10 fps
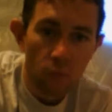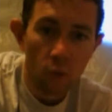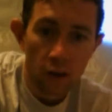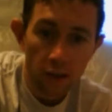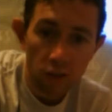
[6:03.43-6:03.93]

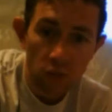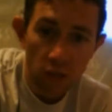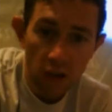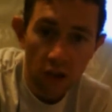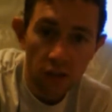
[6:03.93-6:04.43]
where I let you
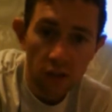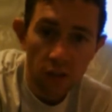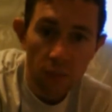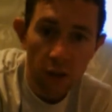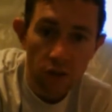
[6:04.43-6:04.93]
see underneath
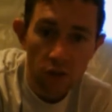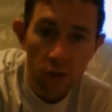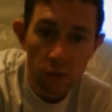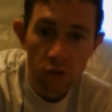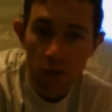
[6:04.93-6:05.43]
the
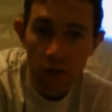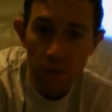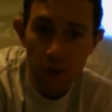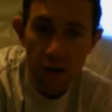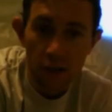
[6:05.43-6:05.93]
microscope so you can get a
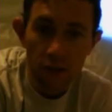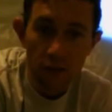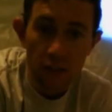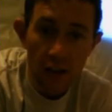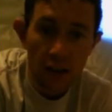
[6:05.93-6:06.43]
better idea of
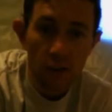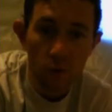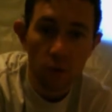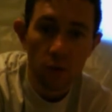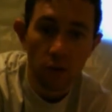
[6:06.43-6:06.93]
exactly
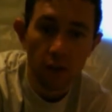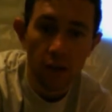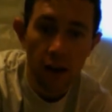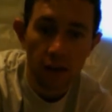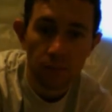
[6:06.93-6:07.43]
what we're looking at.